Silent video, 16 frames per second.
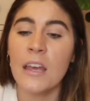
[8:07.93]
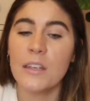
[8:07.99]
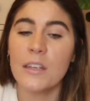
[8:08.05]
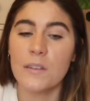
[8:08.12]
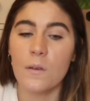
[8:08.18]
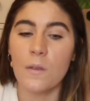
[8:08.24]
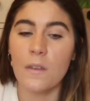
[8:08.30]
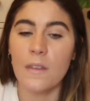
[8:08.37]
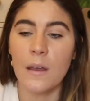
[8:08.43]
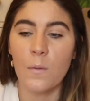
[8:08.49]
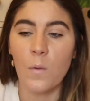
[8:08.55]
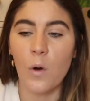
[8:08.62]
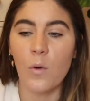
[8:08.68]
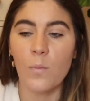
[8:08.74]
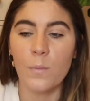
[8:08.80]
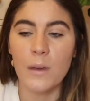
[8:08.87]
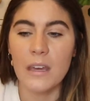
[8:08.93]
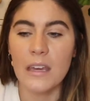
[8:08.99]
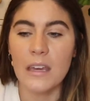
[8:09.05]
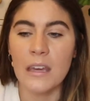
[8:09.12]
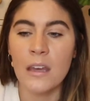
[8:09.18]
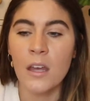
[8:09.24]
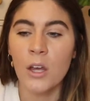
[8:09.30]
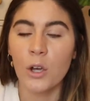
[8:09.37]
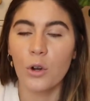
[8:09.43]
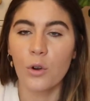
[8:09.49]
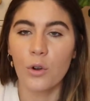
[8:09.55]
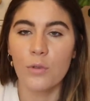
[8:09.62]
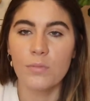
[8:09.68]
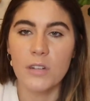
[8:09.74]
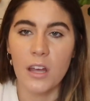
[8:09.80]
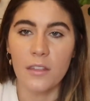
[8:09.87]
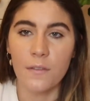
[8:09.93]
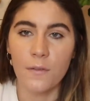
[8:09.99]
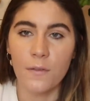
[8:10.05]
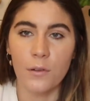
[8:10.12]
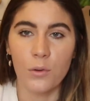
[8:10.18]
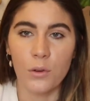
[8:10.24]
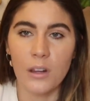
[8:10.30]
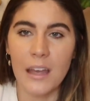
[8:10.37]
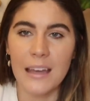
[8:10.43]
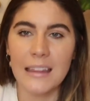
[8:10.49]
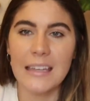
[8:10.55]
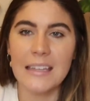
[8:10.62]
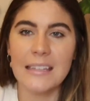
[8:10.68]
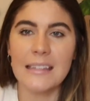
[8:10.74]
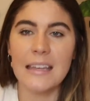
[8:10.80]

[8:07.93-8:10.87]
so that they won't be grouped on the floor like this.